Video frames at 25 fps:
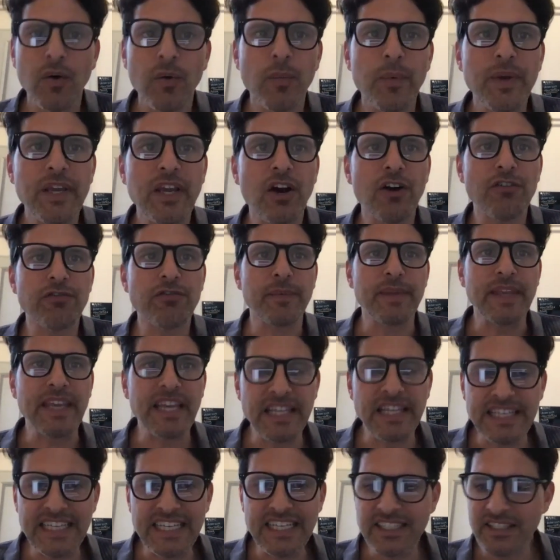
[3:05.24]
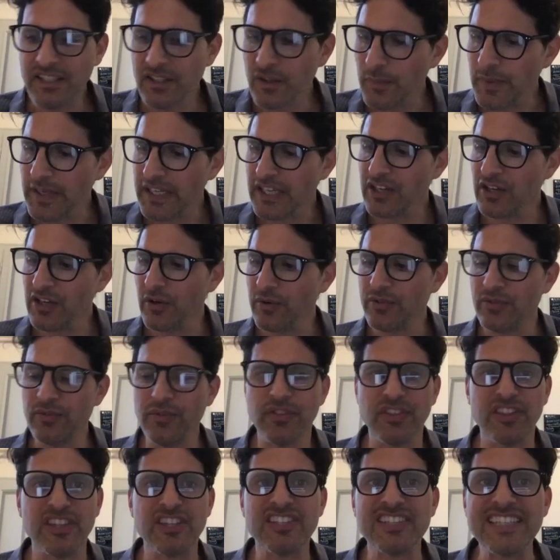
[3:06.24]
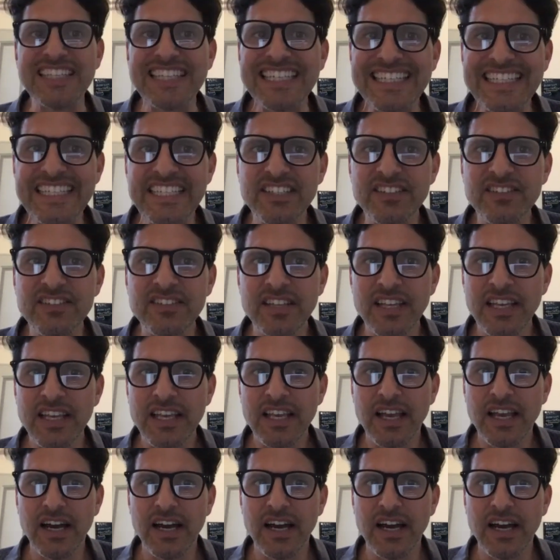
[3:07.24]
we go from the Iliad, we can go to Thucydides,